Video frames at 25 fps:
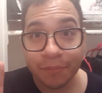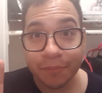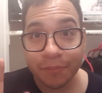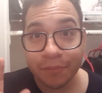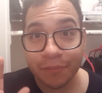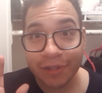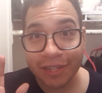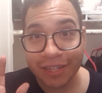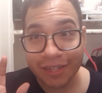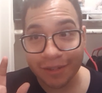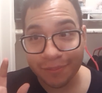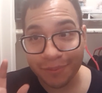
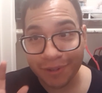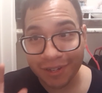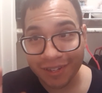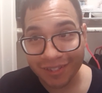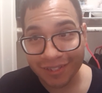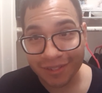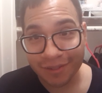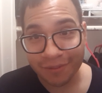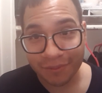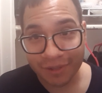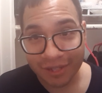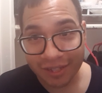but it
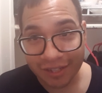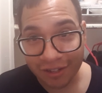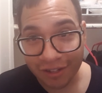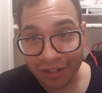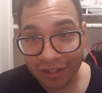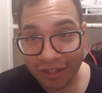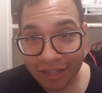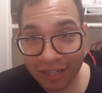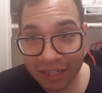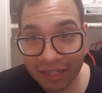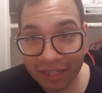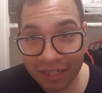possibly
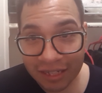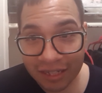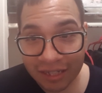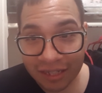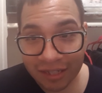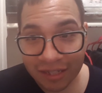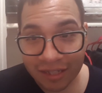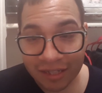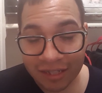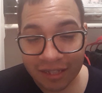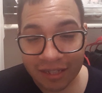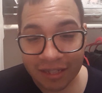could.
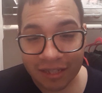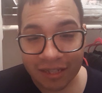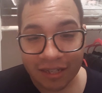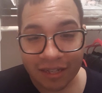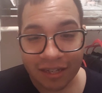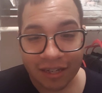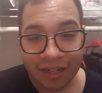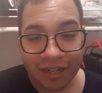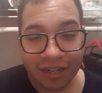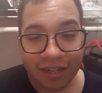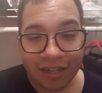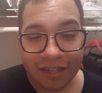
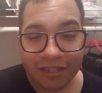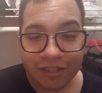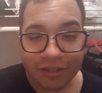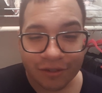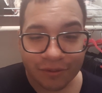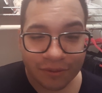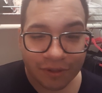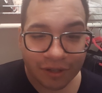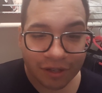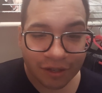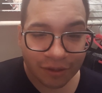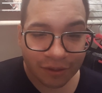I
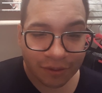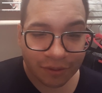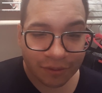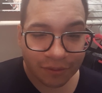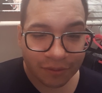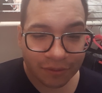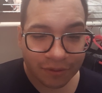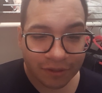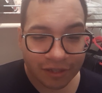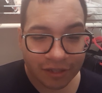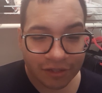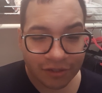don't know.
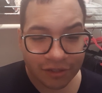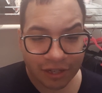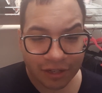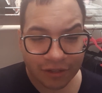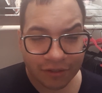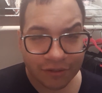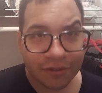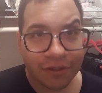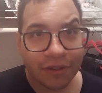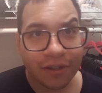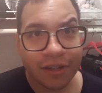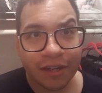This channel
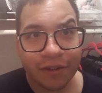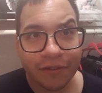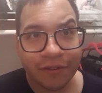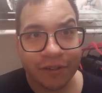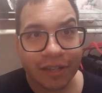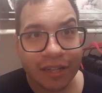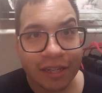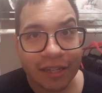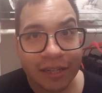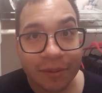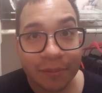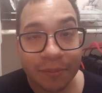started out with
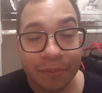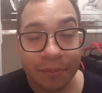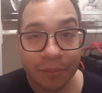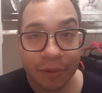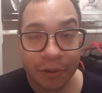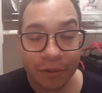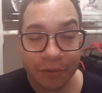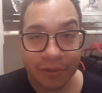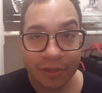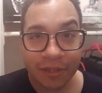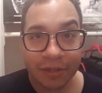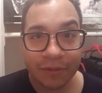like
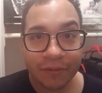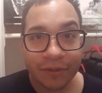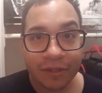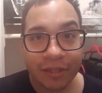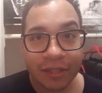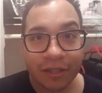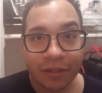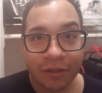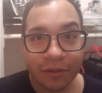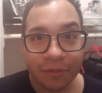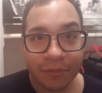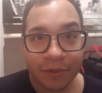posting really
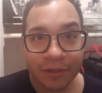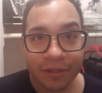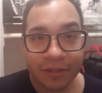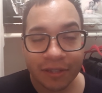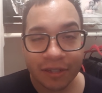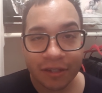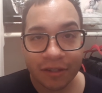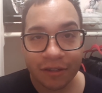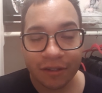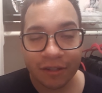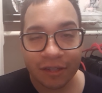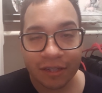cool
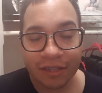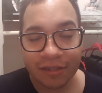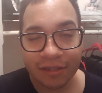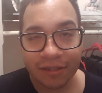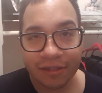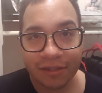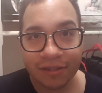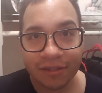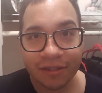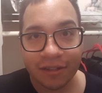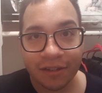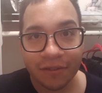music artists
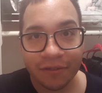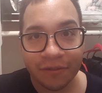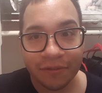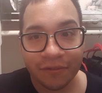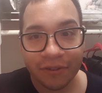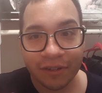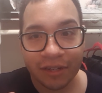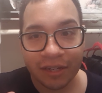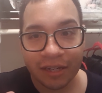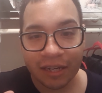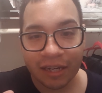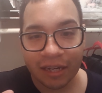and stuff,
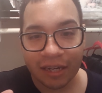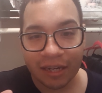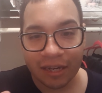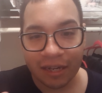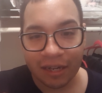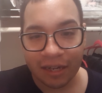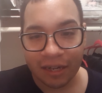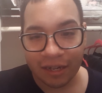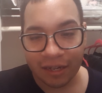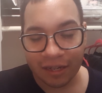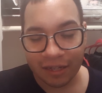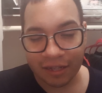
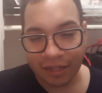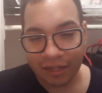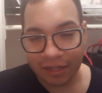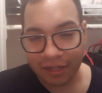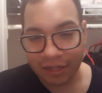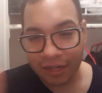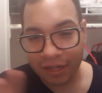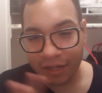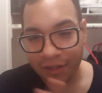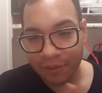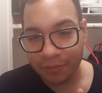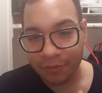and then
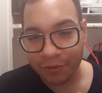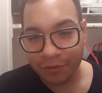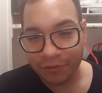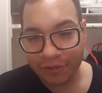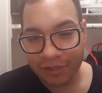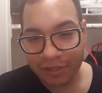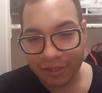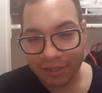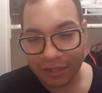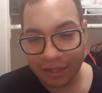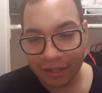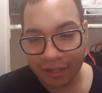kind of moved
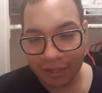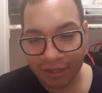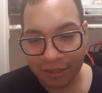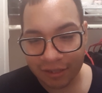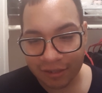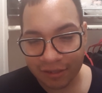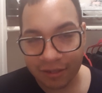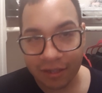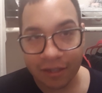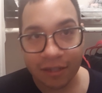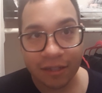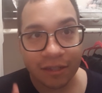into
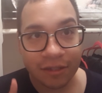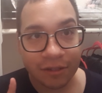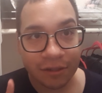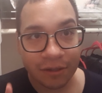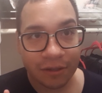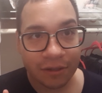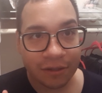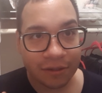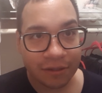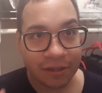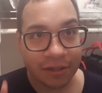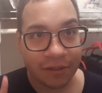this and the
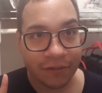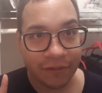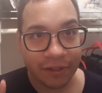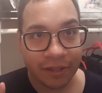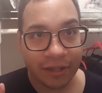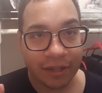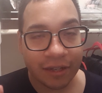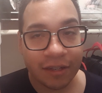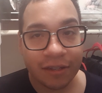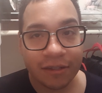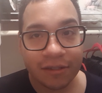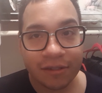dolls and
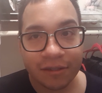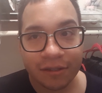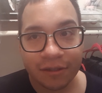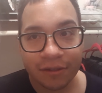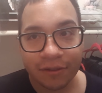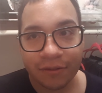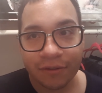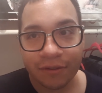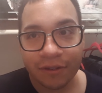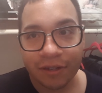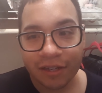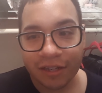everything else.
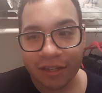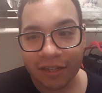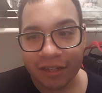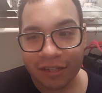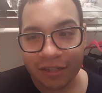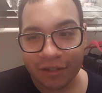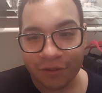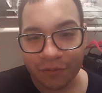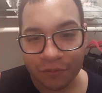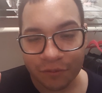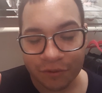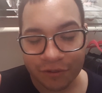So
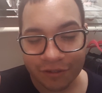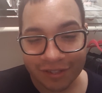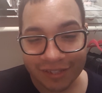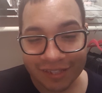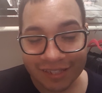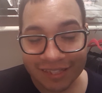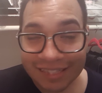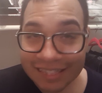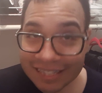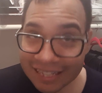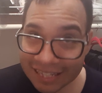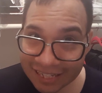we'll
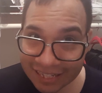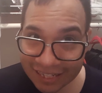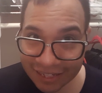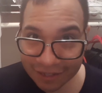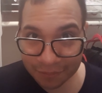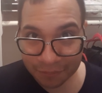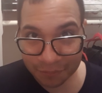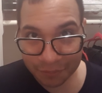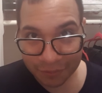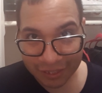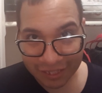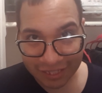see.
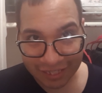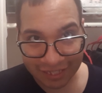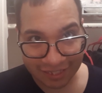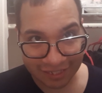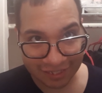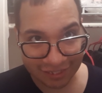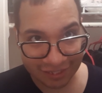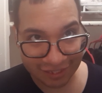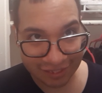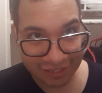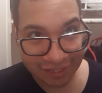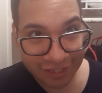But
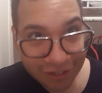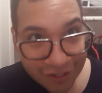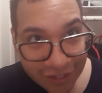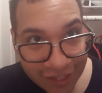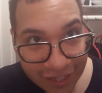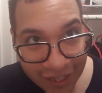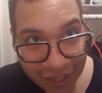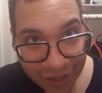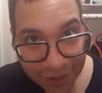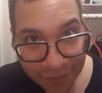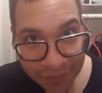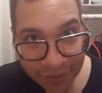until
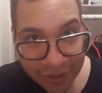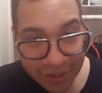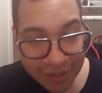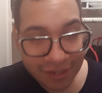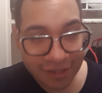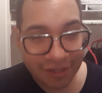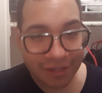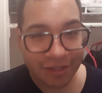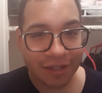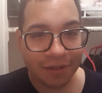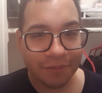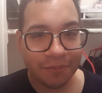that
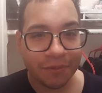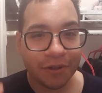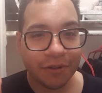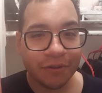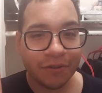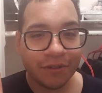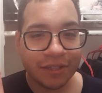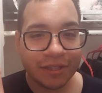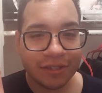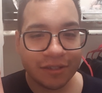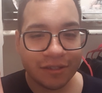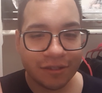happens, I'm
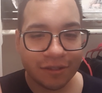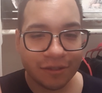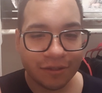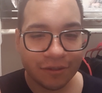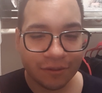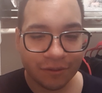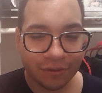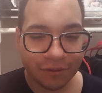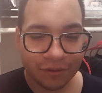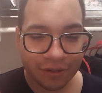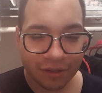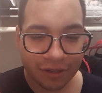going
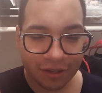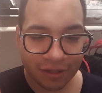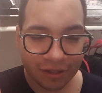to